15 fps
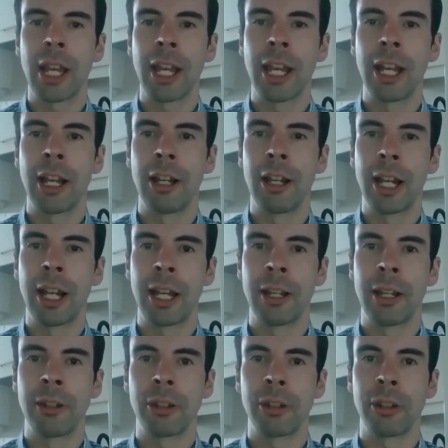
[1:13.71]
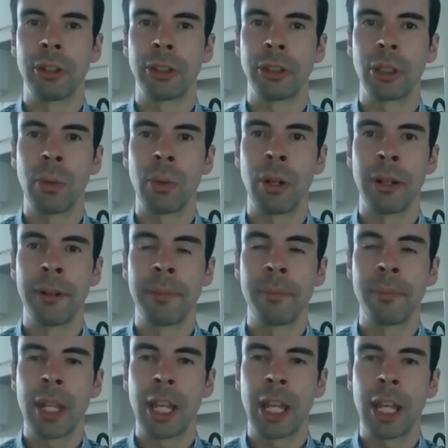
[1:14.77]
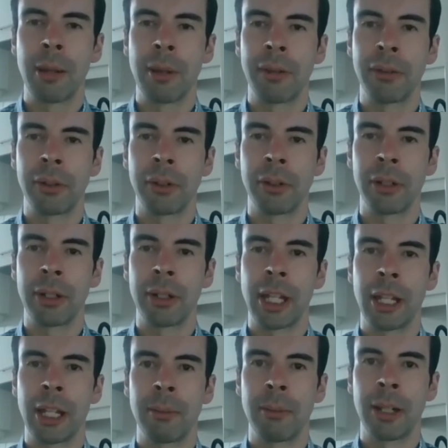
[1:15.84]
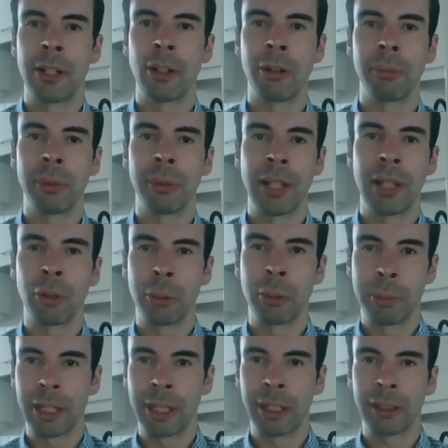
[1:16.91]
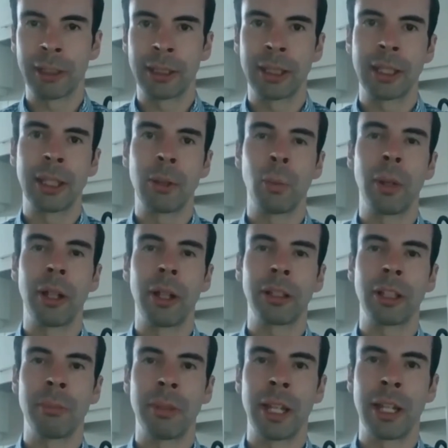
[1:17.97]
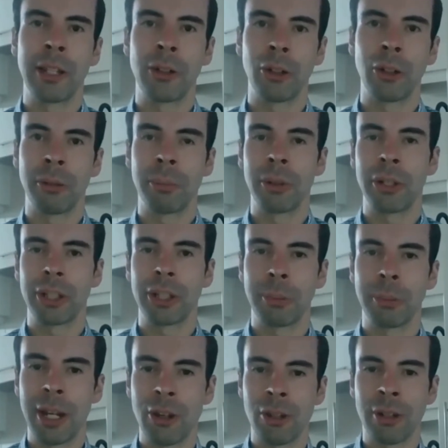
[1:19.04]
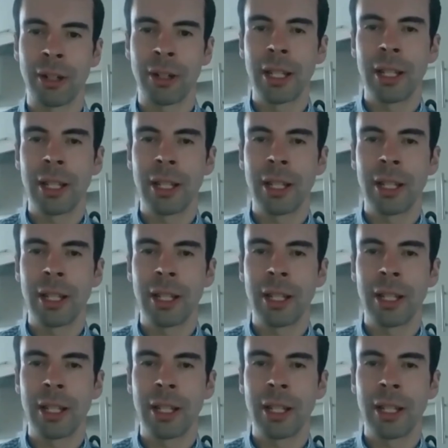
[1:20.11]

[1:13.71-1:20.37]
and so on. If you're a non-believer, particularly welcome your participation.